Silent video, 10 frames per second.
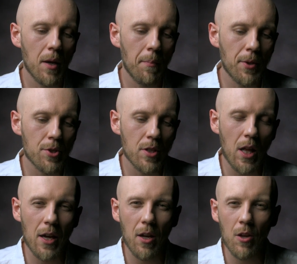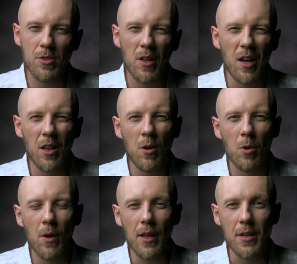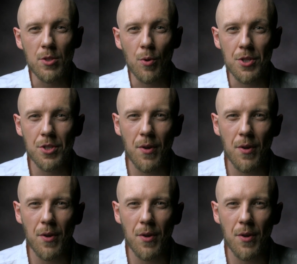but there's also a lot of low quality sources,